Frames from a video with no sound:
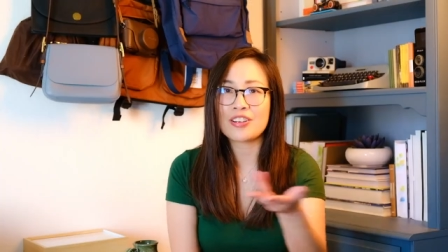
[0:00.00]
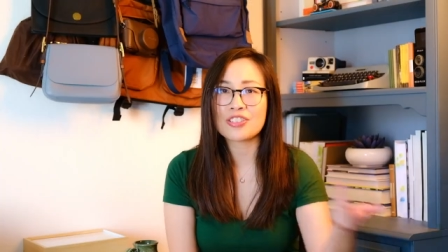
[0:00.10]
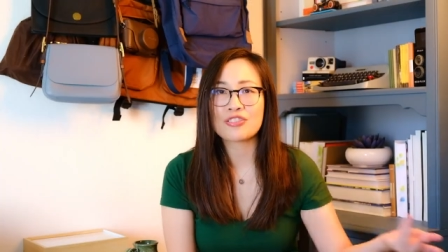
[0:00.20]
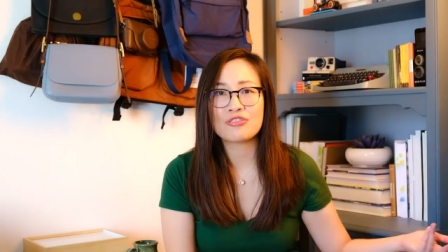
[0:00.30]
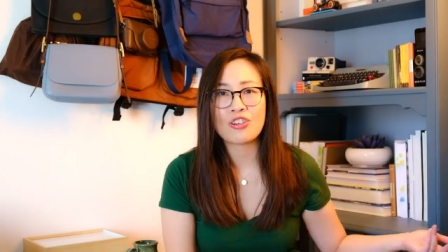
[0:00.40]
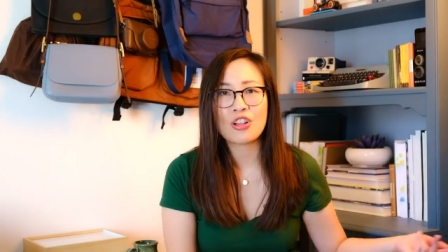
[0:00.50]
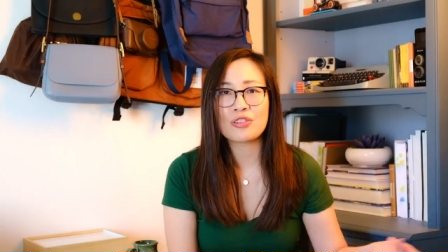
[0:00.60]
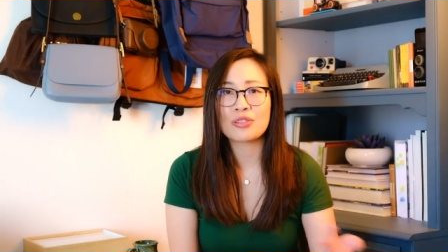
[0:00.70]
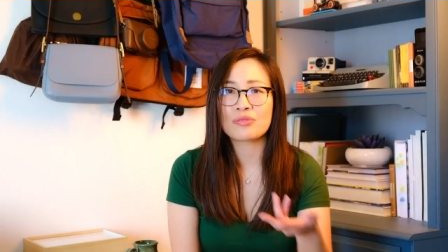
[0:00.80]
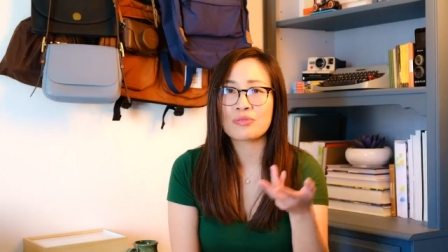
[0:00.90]
You just
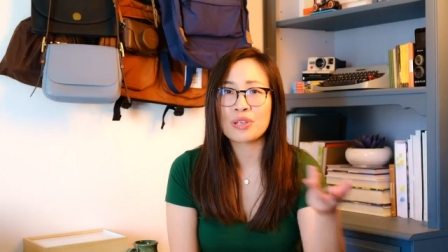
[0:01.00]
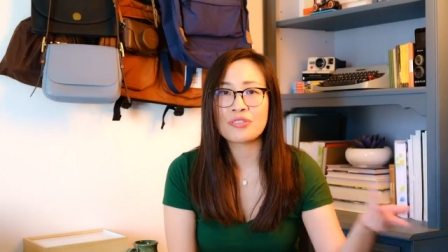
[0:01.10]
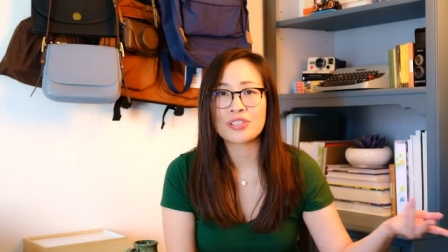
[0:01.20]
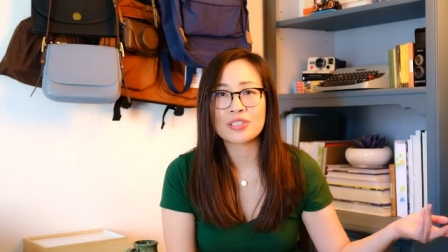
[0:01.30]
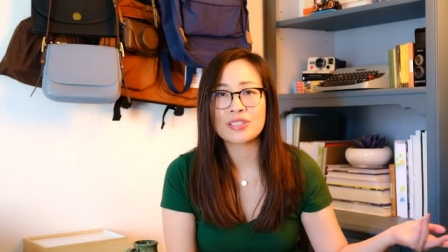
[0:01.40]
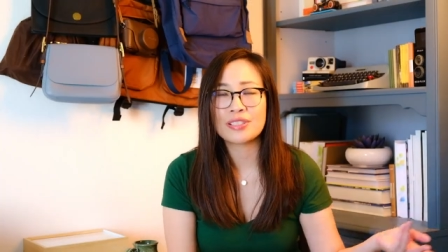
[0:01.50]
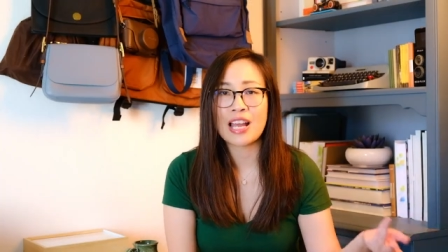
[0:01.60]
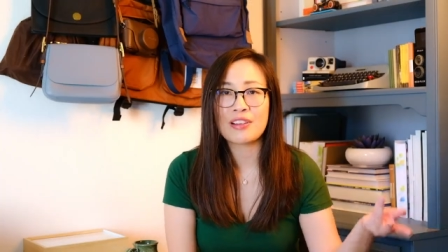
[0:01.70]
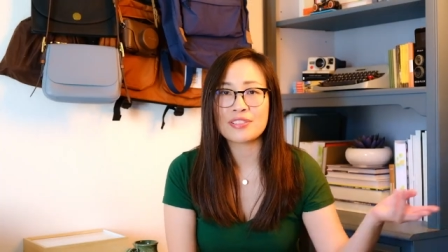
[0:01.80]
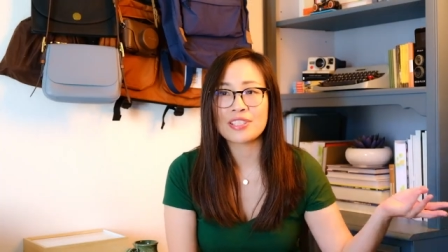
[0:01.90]
follow the river
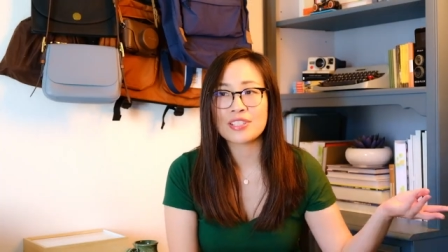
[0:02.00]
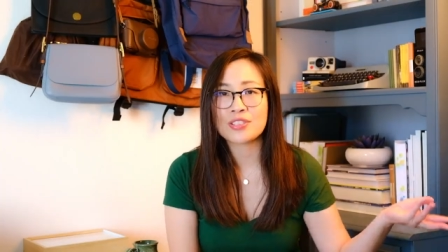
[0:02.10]
down to the